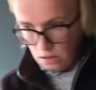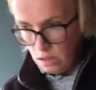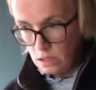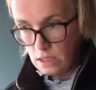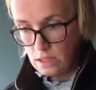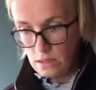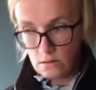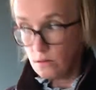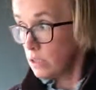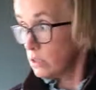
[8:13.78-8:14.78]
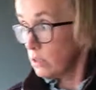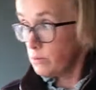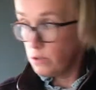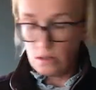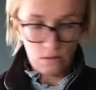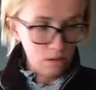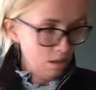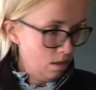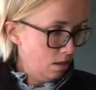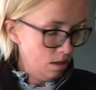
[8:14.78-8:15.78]
Actually, these are not going to chop through.
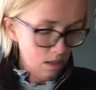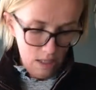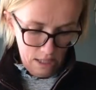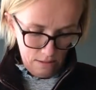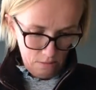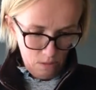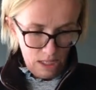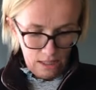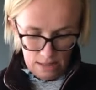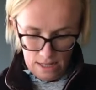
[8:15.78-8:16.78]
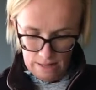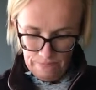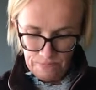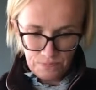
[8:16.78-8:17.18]
Doesn't matter.